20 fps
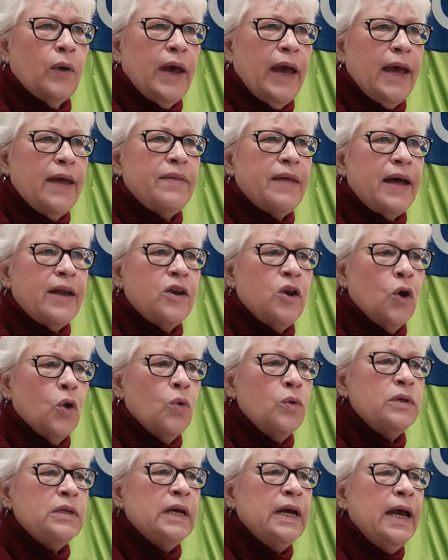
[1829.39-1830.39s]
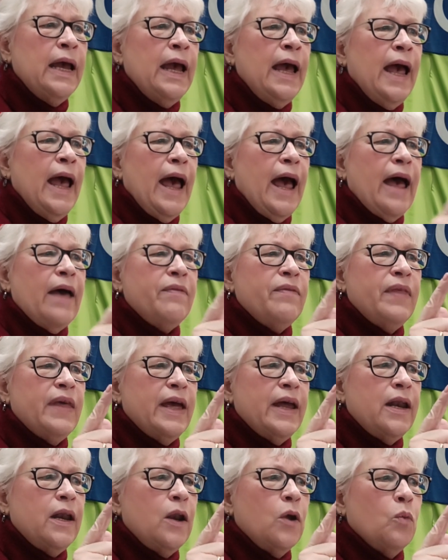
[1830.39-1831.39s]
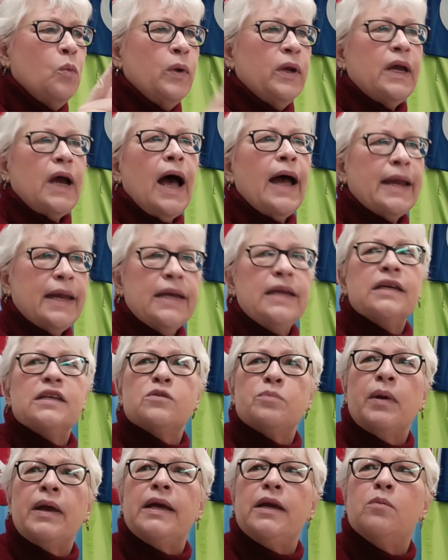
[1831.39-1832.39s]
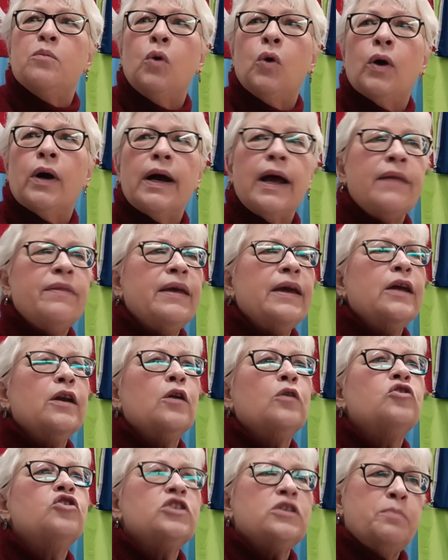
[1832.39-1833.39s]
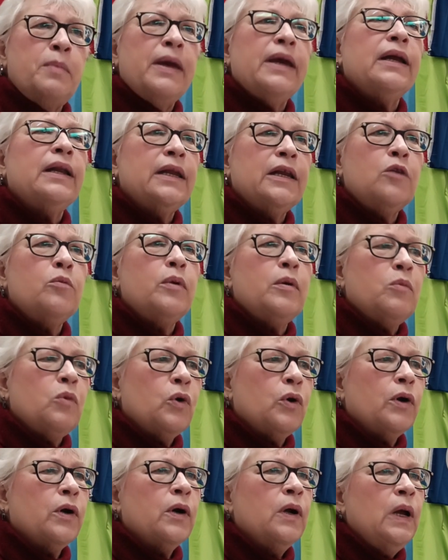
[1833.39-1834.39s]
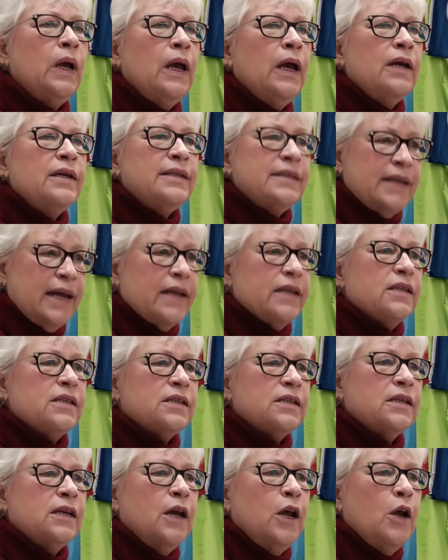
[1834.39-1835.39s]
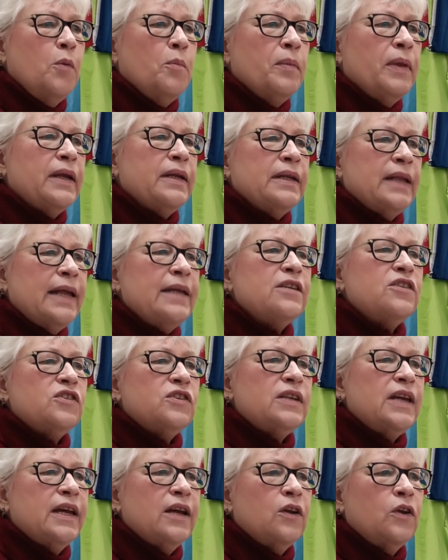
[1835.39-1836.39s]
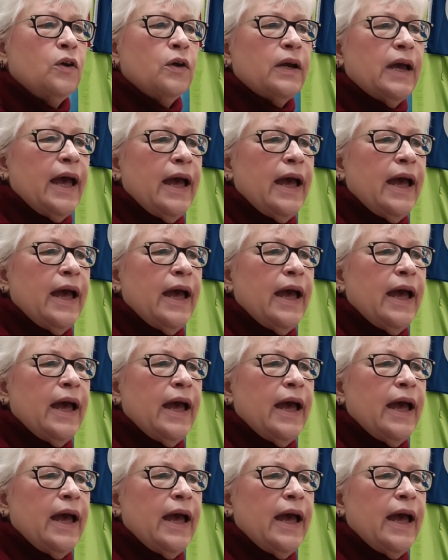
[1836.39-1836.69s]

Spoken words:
okay, that note, and then I can explain it more. I think it'll just make a little bit more sense. But let's take a look